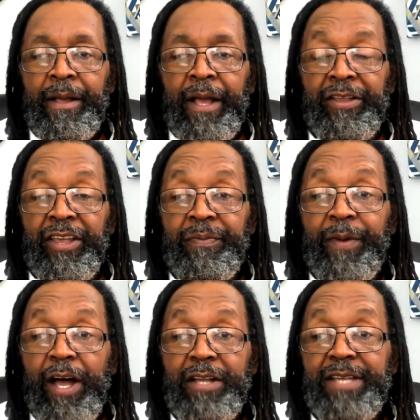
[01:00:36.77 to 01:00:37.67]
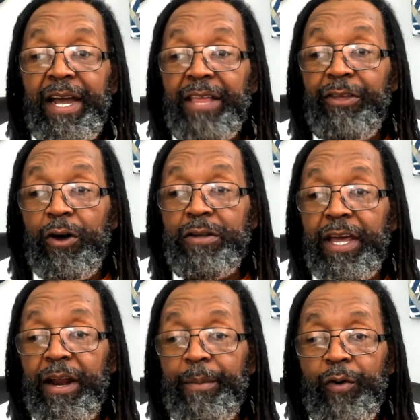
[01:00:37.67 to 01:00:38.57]
And just because there are those
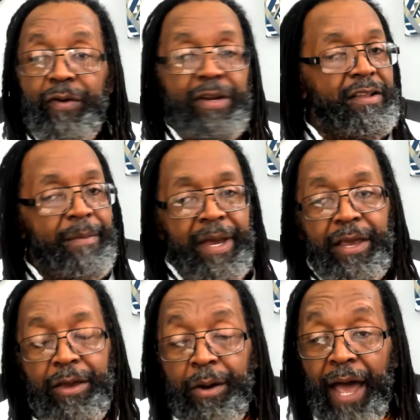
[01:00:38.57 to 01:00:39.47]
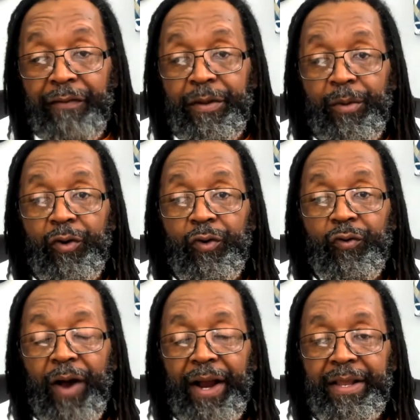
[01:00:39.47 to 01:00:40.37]
that are moving doesn't mean you have to
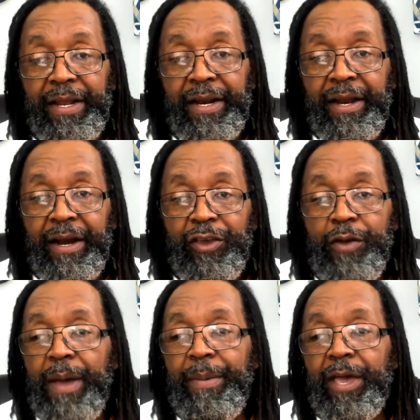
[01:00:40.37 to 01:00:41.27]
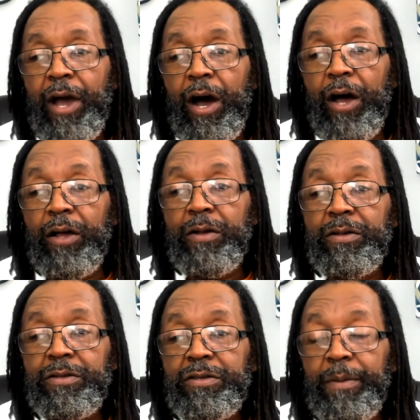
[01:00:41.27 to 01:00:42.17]
move right then and there. You may be called
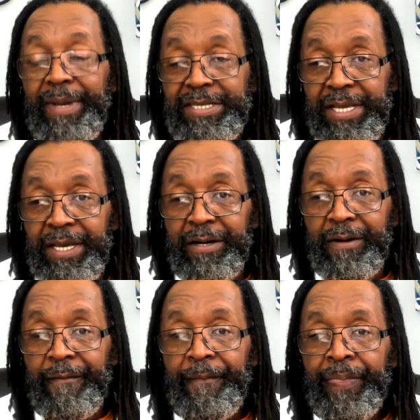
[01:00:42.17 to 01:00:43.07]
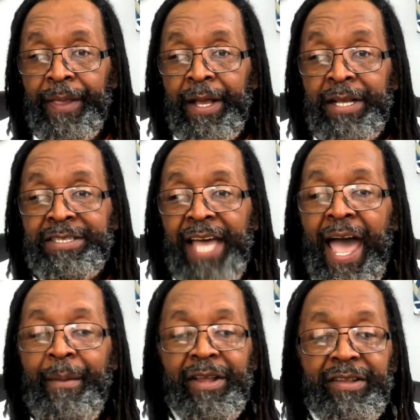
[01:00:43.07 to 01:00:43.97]
to be still.
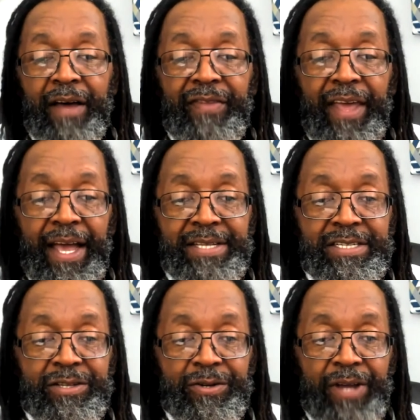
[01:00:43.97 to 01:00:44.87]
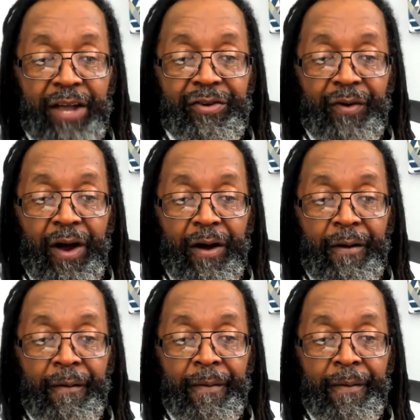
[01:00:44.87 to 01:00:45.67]
Timing is of the essence, so Yasharal.